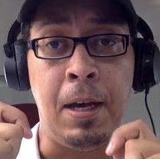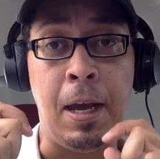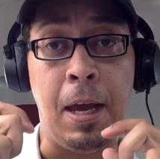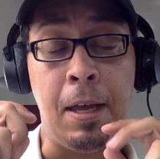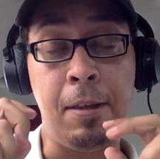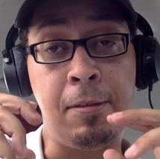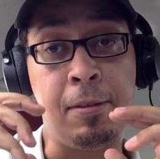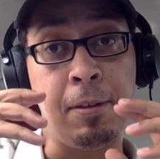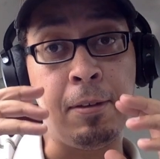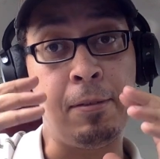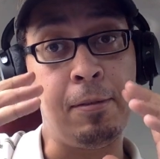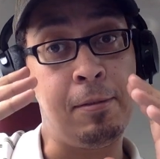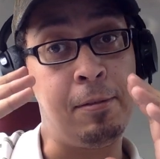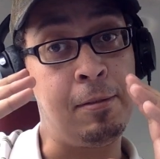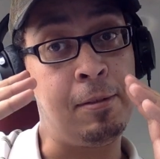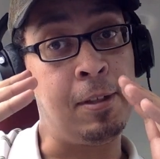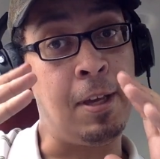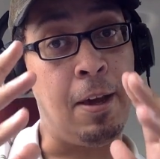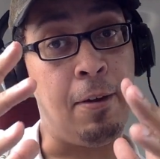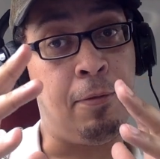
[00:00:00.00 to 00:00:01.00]
It's a
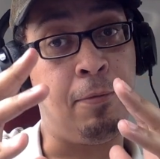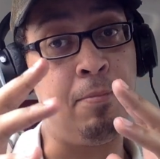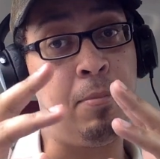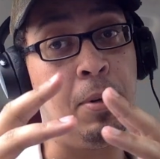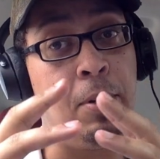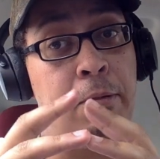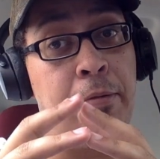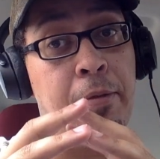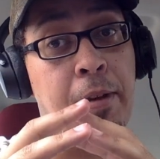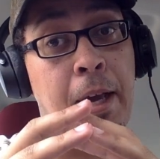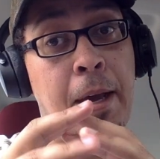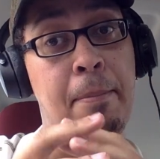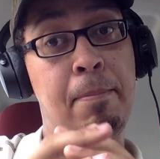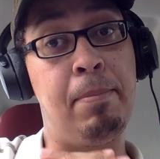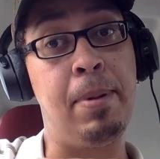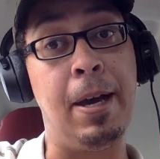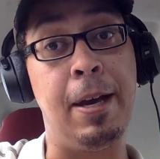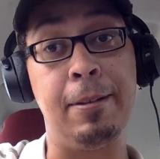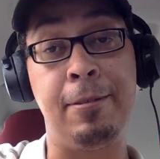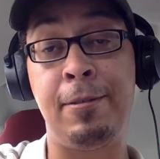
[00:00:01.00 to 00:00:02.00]
tough movie at
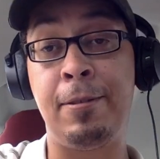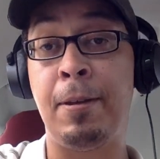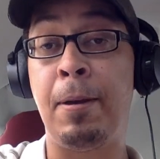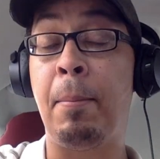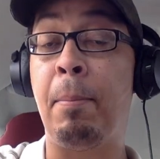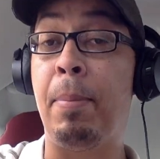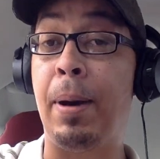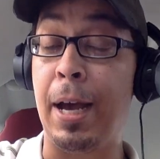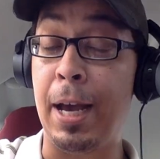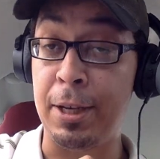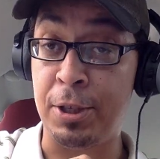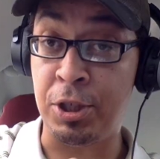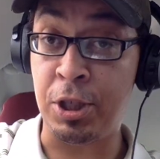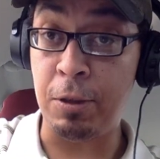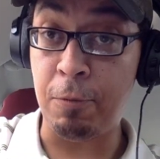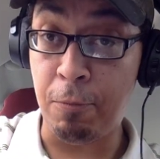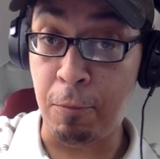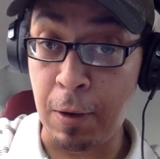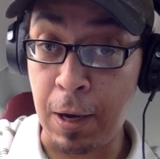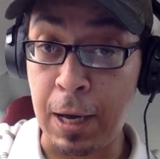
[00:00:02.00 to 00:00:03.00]
best, but I
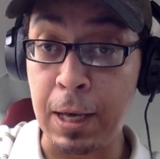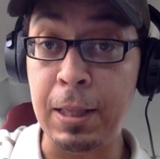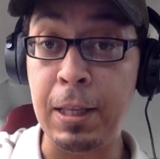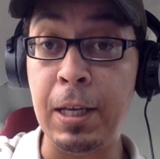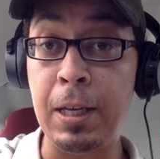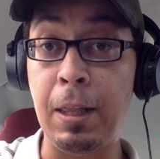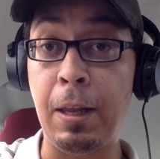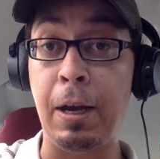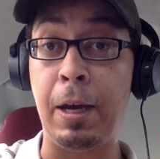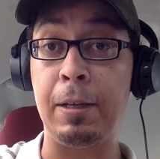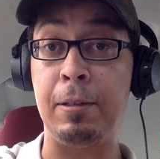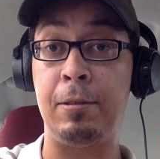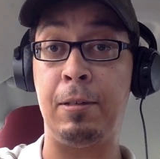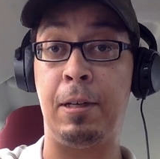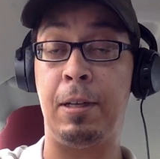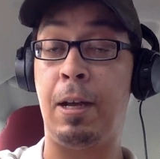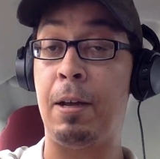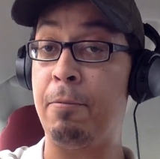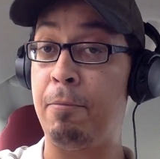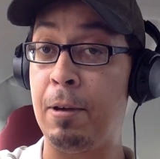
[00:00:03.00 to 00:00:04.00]
actually really liked
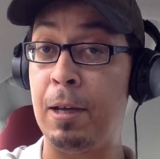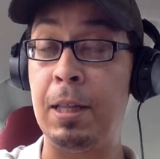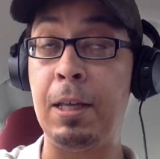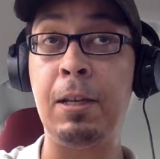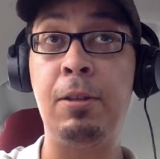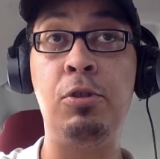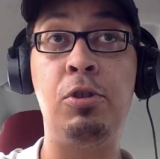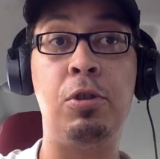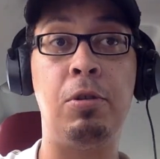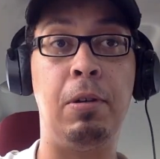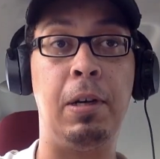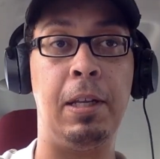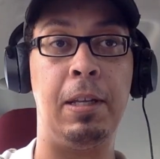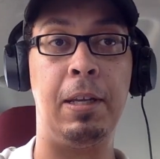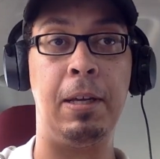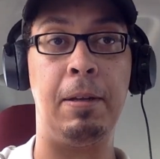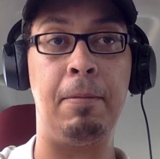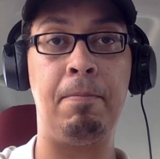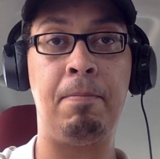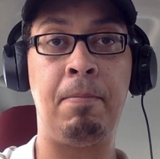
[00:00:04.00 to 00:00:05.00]
it. I really enjoyed
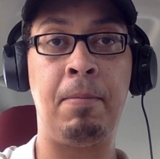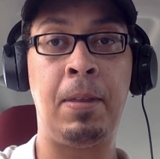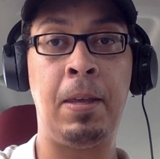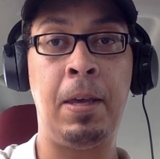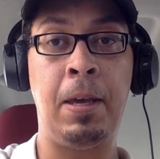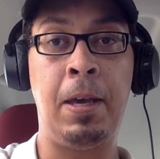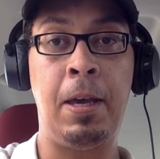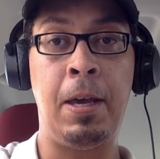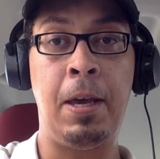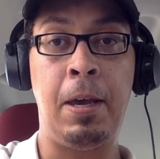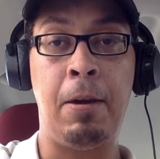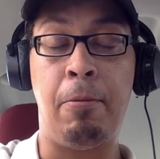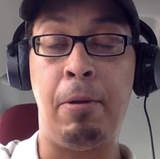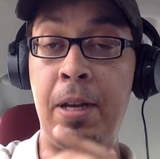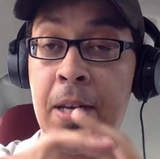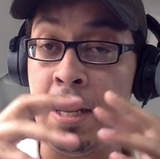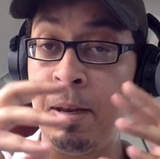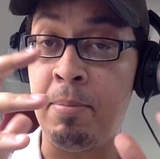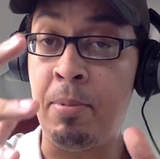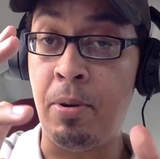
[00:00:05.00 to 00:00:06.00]
it.
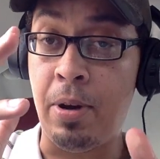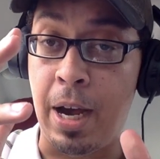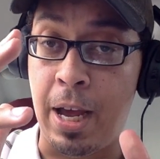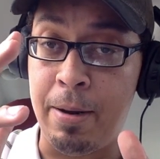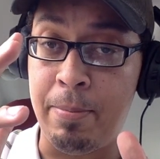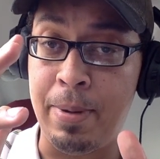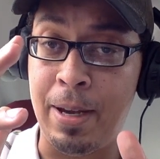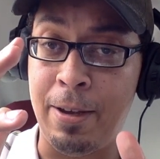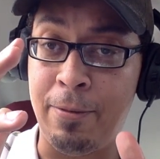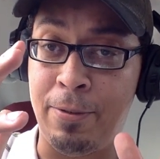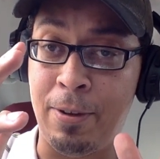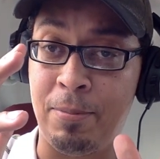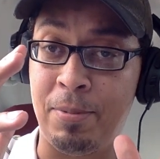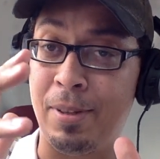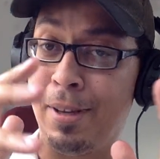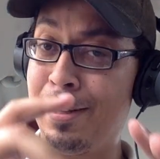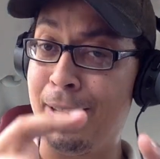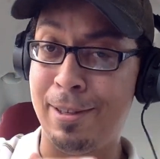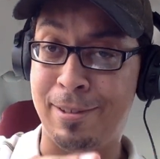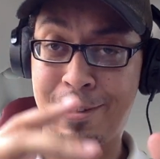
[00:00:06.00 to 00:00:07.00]
We need more animated films
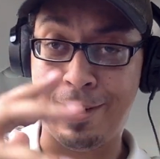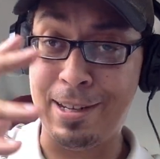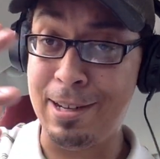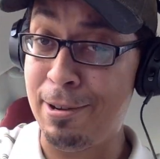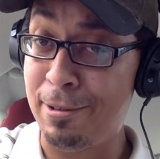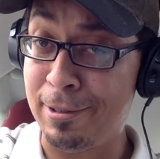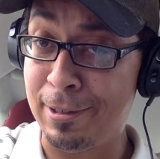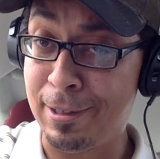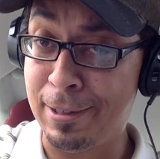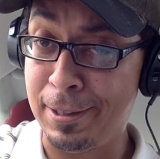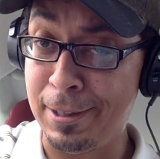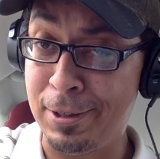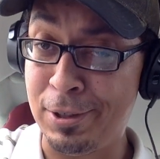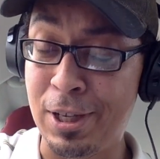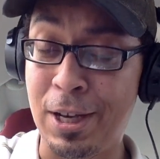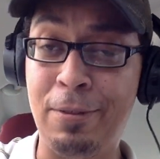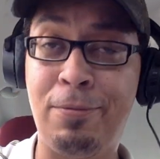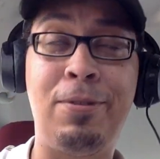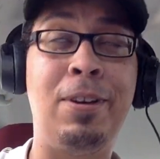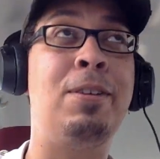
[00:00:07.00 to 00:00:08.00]
like this, and I know it's a
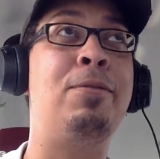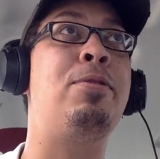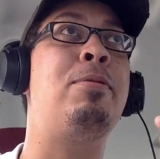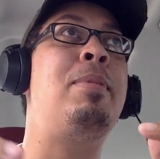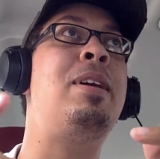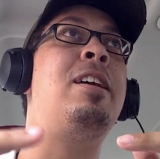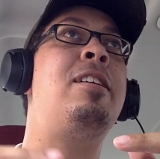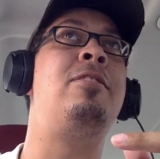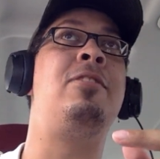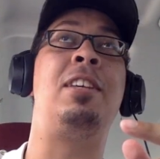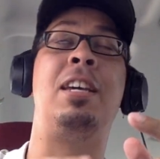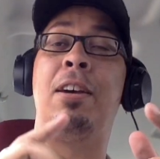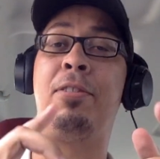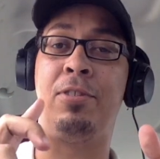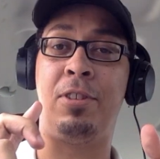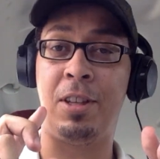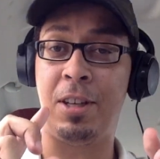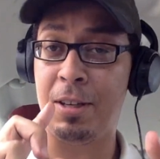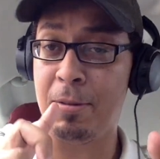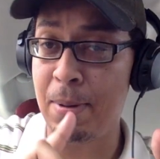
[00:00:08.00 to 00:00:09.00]
cliche thing for me to say. I've
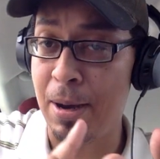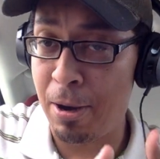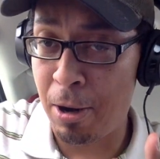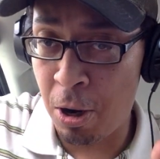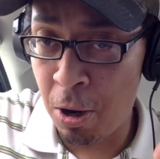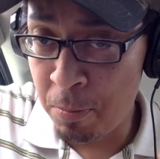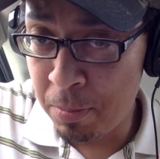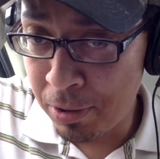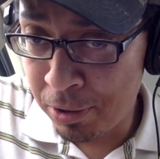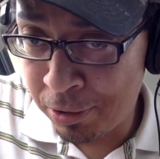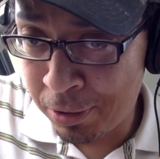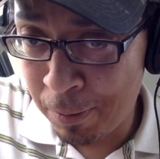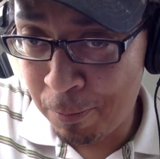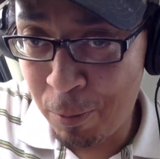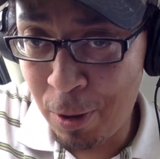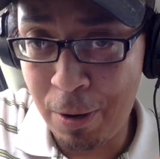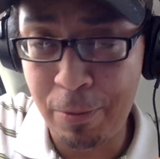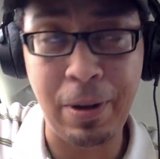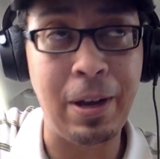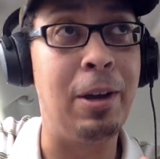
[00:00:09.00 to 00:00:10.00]
said it about Home is
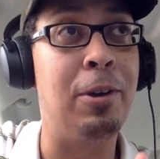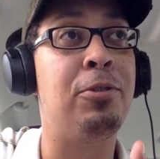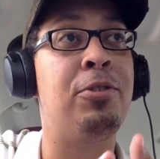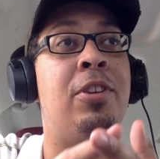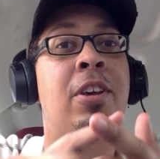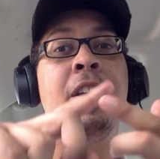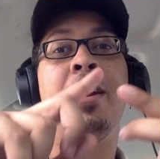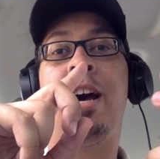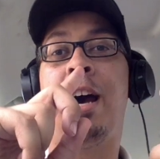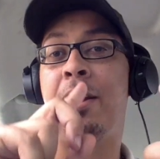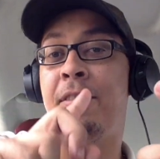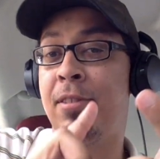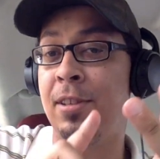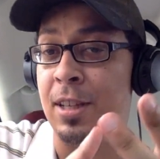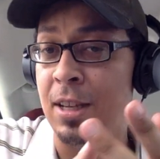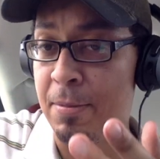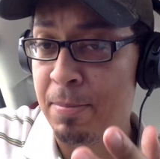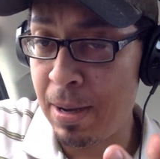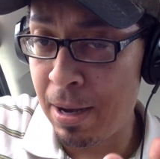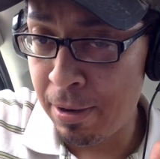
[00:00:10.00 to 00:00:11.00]
Somewhere Else, I
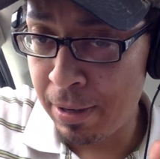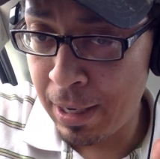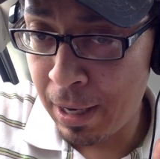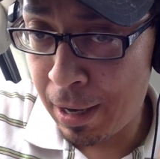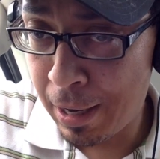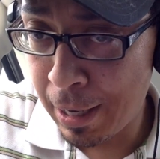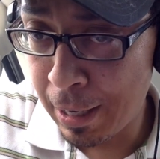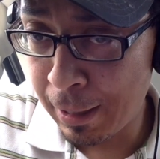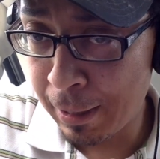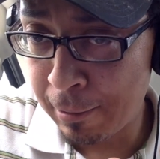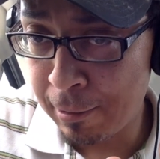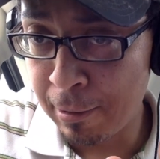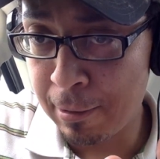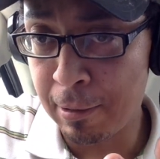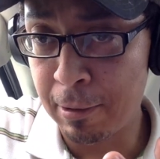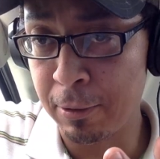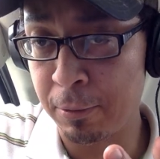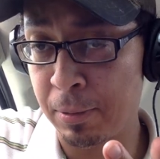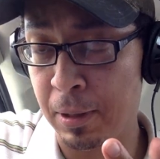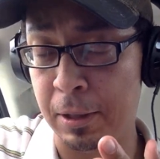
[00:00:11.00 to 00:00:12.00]
said it about Isle of
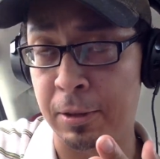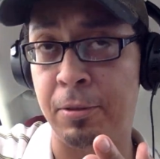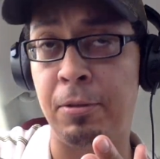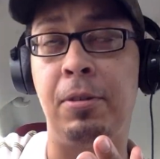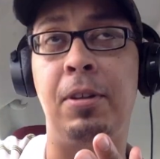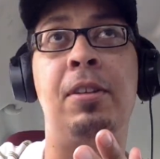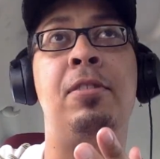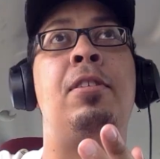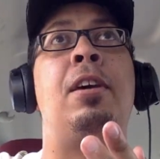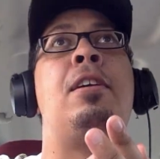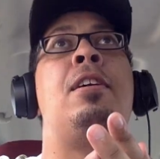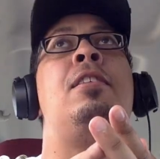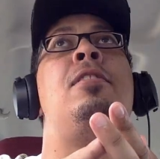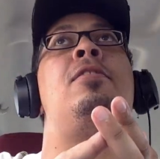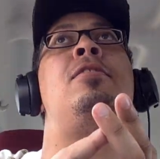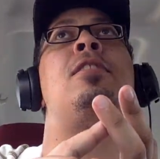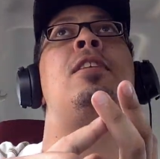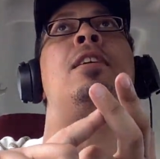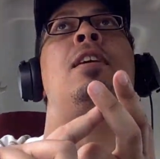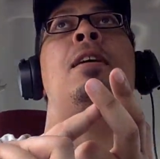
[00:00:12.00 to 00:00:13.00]
Dogs when I saw it a
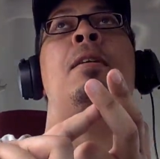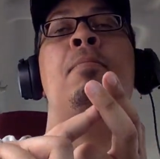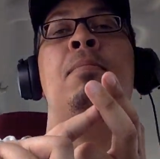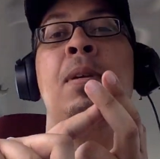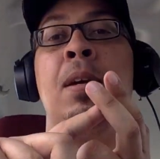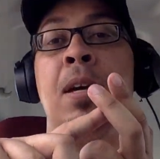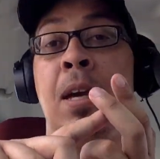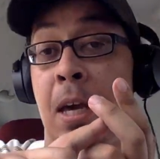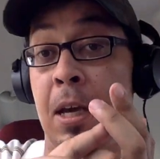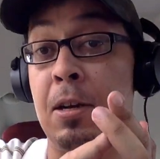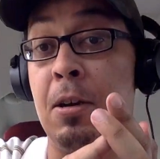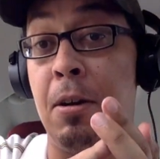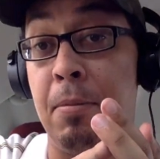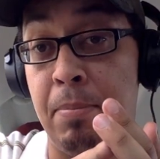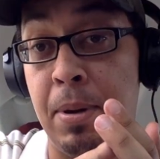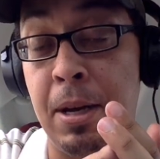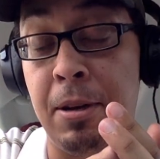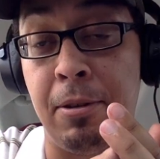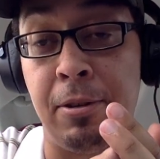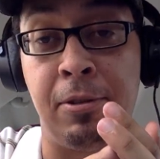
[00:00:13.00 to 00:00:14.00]
second time. It got
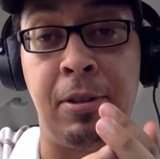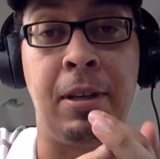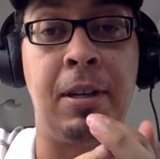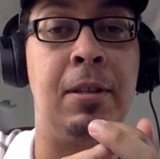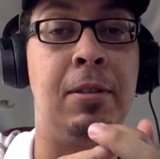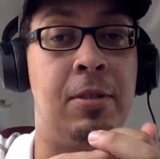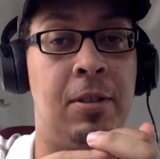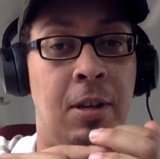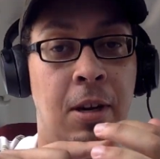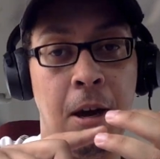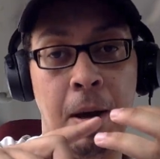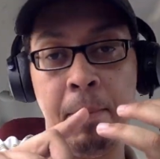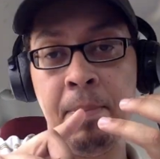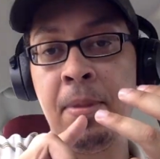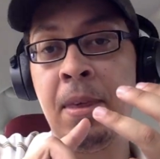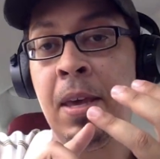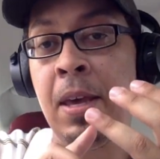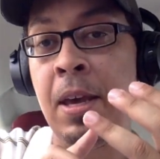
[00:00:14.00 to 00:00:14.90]
better a second time.